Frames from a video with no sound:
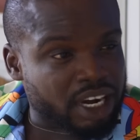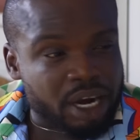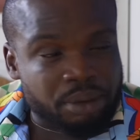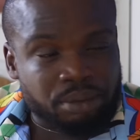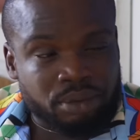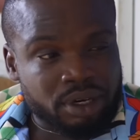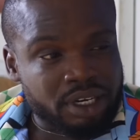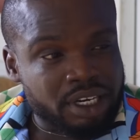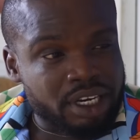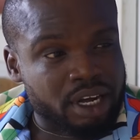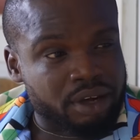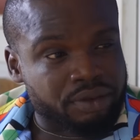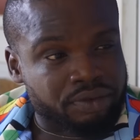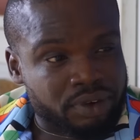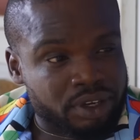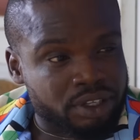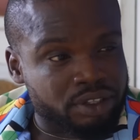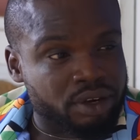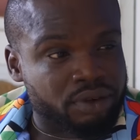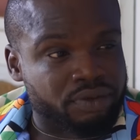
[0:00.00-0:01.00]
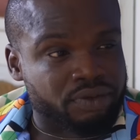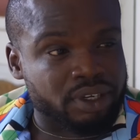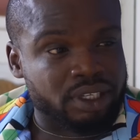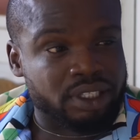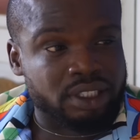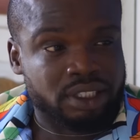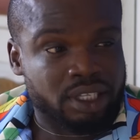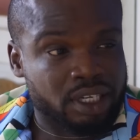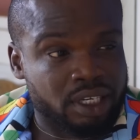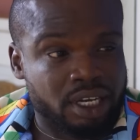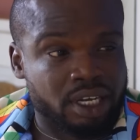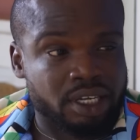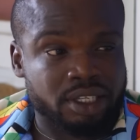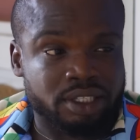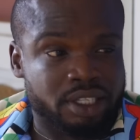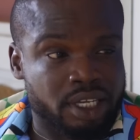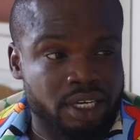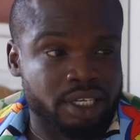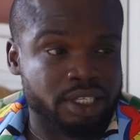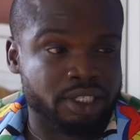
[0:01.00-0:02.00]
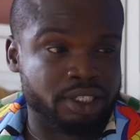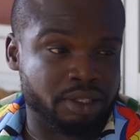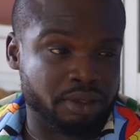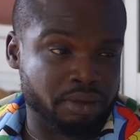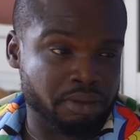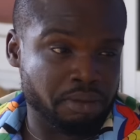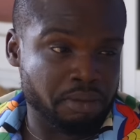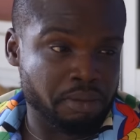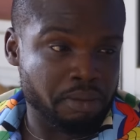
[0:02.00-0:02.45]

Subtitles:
I'm only afraid of internal death.